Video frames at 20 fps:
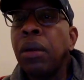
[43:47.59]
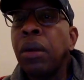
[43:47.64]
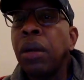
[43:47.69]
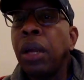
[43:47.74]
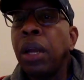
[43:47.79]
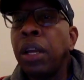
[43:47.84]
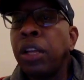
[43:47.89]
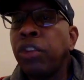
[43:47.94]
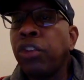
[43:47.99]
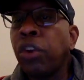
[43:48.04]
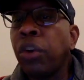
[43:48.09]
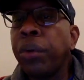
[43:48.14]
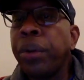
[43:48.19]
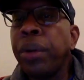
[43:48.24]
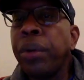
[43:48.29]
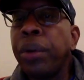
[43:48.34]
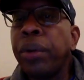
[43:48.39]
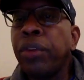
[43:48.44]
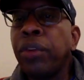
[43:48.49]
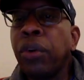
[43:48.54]
Hey Joey,
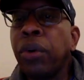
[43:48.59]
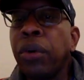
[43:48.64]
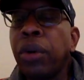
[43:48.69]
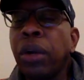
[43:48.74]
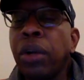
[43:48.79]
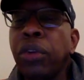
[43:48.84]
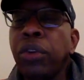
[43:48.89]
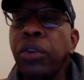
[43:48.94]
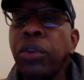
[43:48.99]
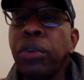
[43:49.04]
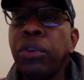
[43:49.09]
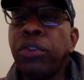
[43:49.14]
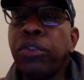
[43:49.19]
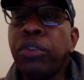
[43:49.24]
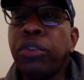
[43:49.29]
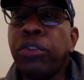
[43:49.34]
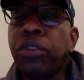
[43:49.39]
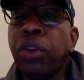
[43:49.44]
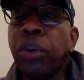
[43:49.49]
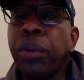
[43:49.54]
what's going on?
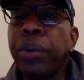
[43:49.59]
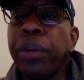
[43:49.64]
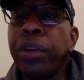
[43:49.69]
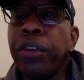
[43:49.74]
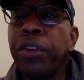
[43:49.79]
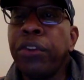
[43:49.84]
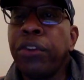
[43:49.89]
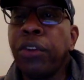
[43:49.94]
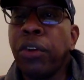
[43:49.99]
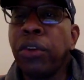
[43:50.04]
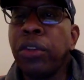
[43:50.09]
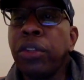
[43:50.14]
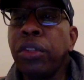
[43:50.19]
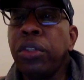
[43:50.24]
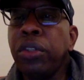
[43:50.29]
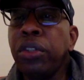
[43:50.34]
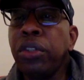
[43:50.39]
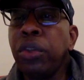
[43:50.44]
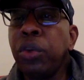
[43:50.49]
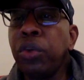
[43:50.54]
Joey is
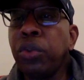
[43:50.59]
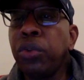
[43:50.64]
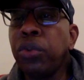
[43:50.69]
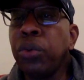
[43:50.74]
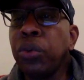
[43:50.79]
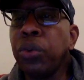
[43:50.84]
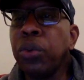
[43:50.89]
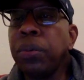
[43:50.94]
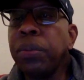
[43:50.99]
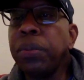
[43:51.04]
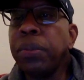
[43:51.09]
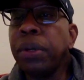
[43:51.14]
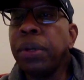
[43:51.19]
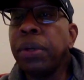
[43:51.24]
on YouTube.